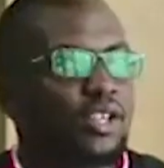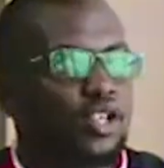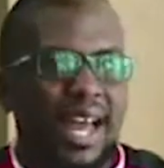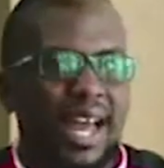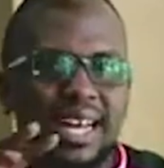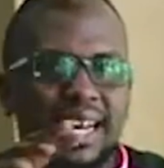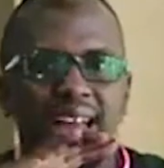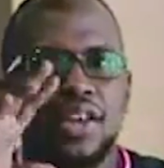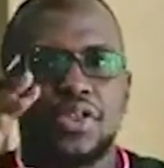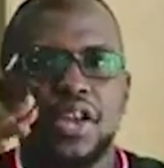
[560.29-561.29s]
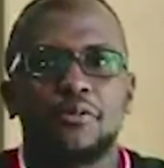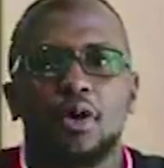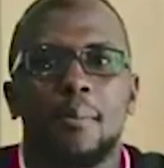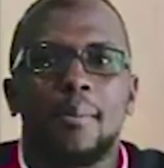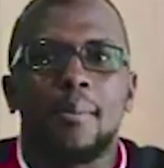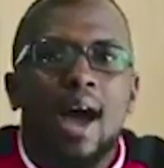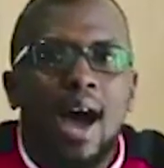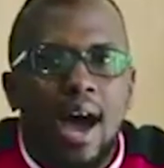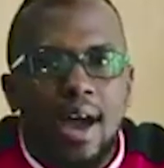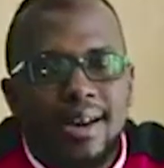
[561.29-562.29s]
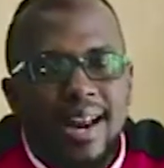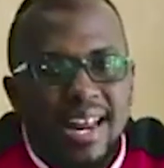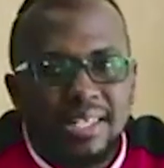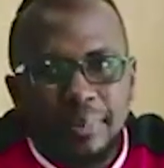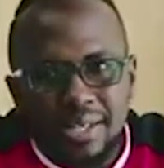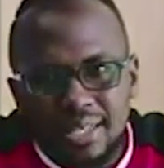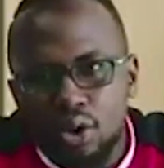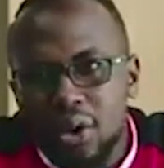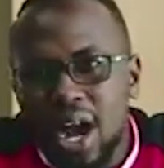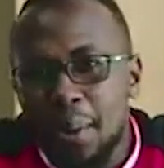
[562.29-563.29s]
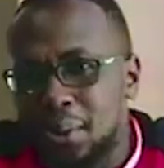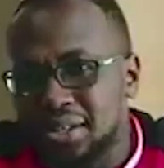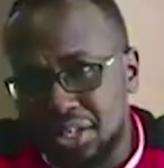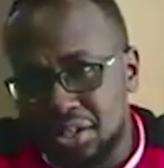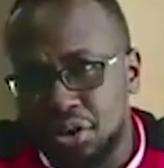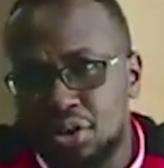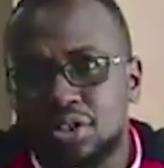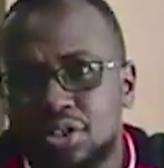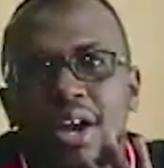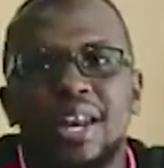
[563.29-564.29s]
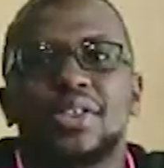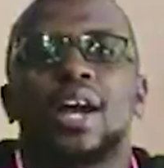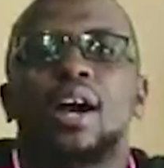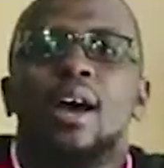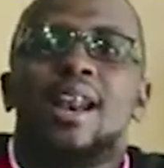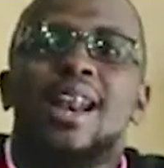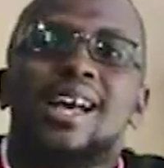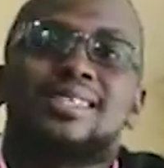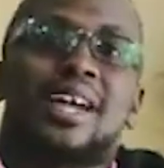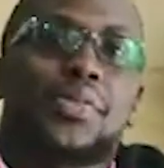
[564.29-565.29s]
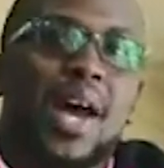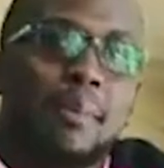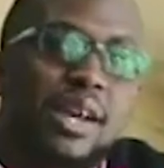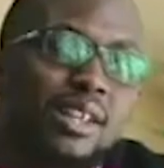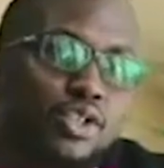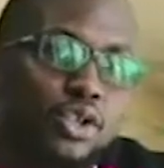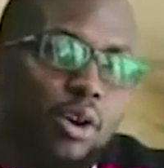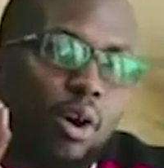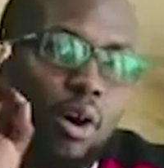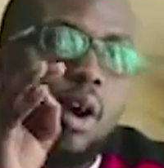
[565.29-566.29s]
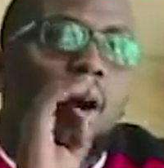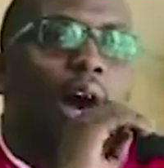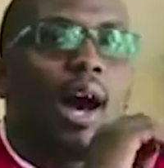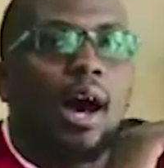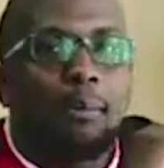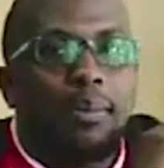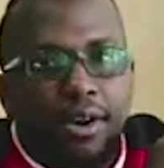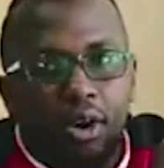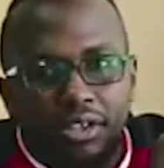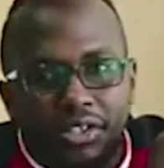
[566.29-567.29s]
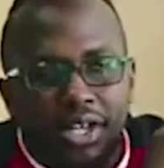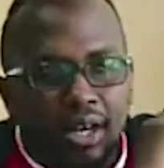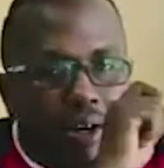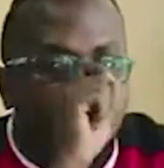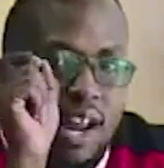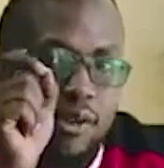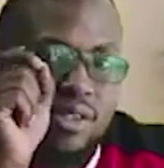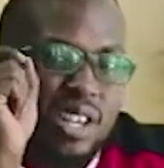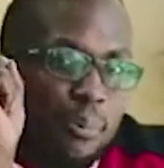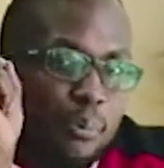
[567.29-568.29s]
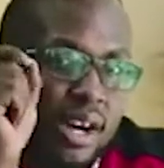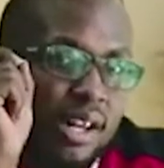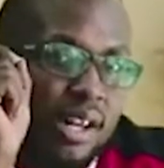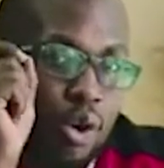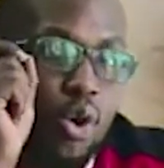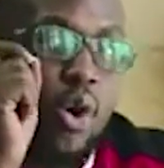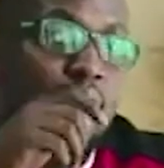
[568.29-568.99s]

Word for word: Ideally, anything from uh, ninety percent going upwards is good. So anything less than that means your uh, blood oxygen levels are pretty low and you